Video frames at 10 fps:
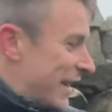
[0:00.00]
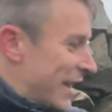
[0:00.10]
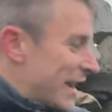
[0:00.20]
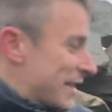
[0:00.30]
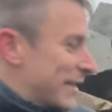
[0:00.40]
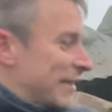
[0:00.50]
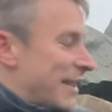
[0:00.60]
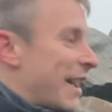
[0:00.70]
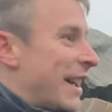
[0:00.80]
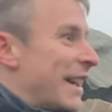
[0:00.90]
it hasn't,
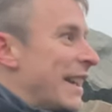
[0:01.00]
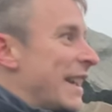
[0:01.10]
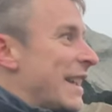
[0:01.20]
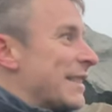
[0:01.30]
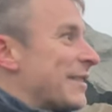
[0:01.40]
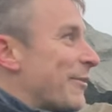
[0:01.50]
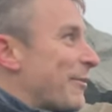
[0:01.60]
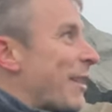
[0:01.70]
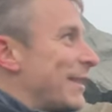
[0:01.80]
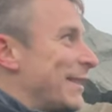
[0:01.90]
it's not
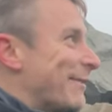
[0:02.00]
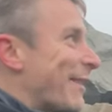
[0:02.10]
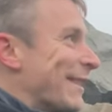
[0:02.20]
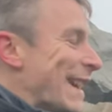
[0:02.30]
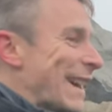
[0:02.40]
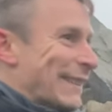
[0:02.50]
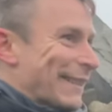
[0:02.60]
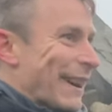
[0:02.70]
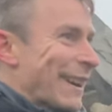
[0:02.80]
raining right now.